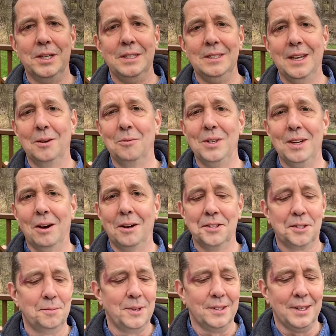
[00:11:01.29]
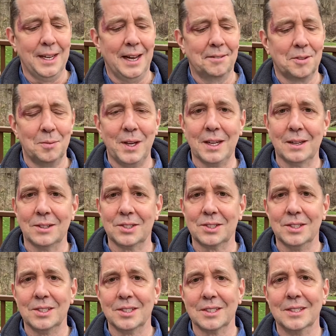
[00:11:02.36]
yet we ultimately have to make a
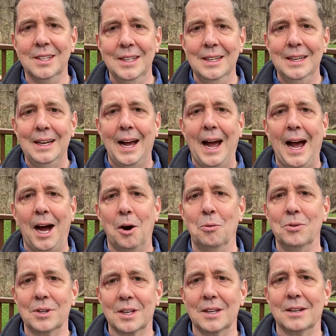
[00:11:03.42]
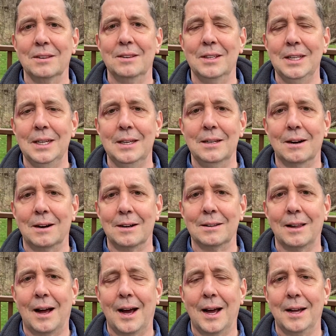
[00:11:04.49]
decision how we're going to lead our
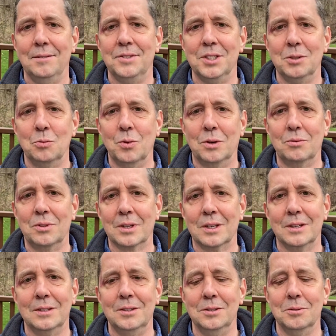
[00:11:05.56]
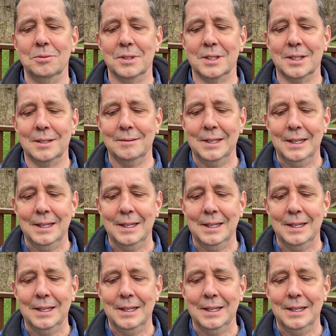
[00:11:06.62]
lives and what we're going to do with it.